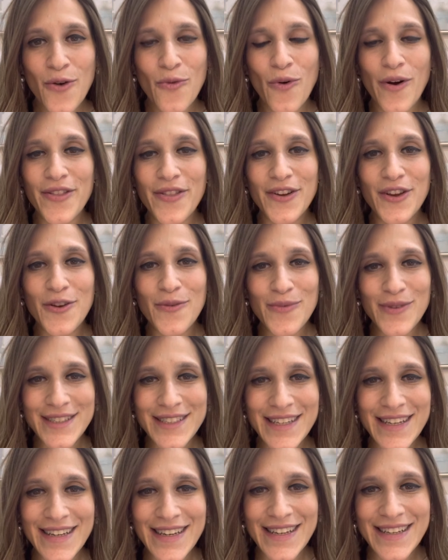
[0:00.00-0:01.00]
what the
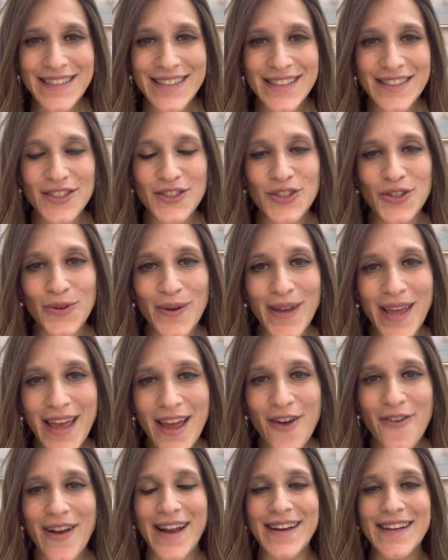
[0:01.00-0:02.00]
community needed to
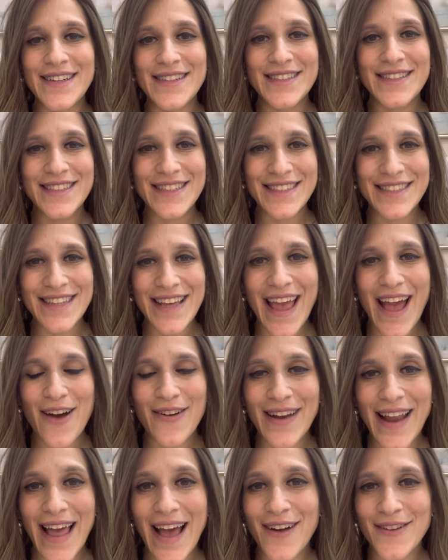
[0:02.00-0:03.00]
hear and needed to say
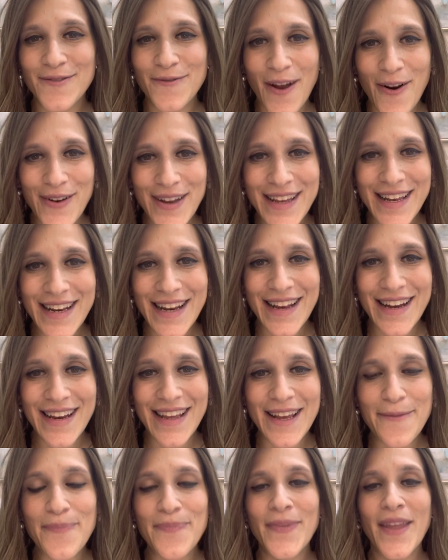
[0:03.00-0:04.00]
out loud very
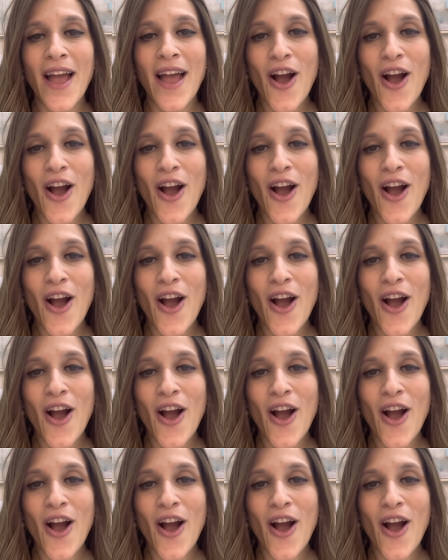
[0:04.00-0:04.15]
clearly.